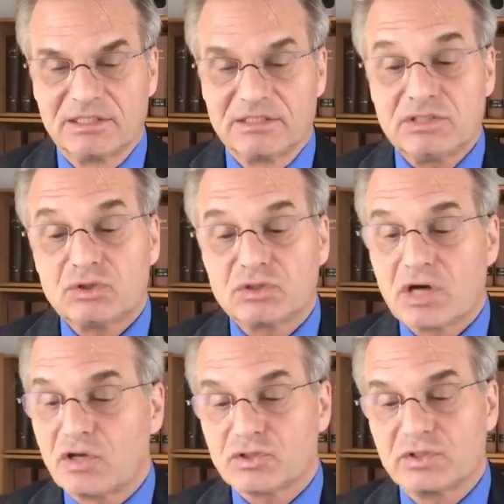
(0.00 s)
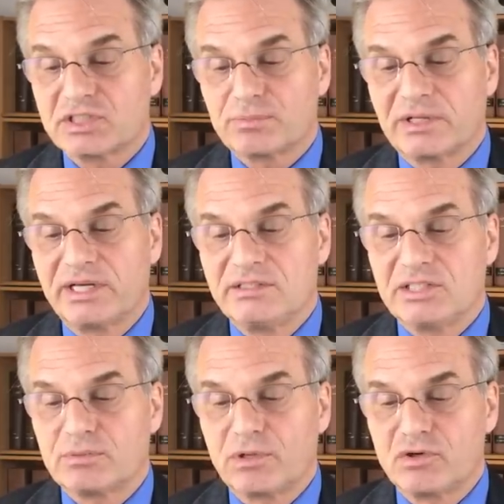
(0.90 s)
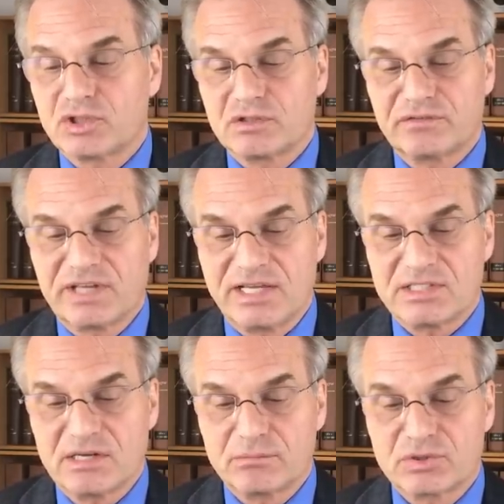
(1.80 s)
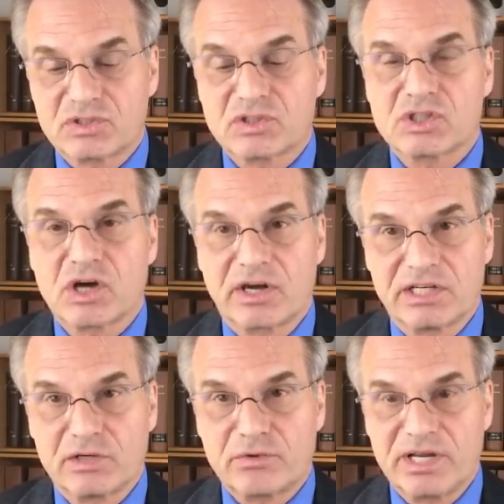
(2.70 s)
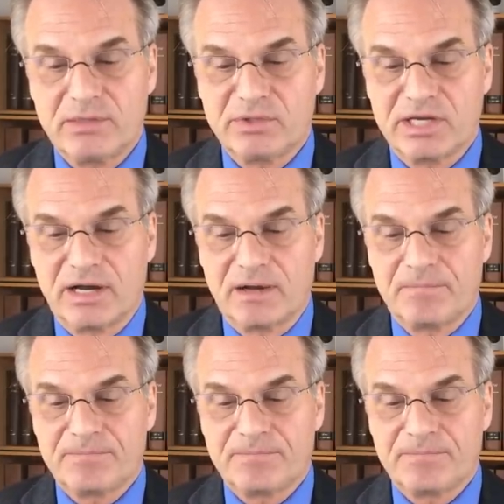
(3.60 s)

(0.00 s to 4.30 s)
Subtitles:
This could also explain the explosion of case numbers in Saudi Arabia.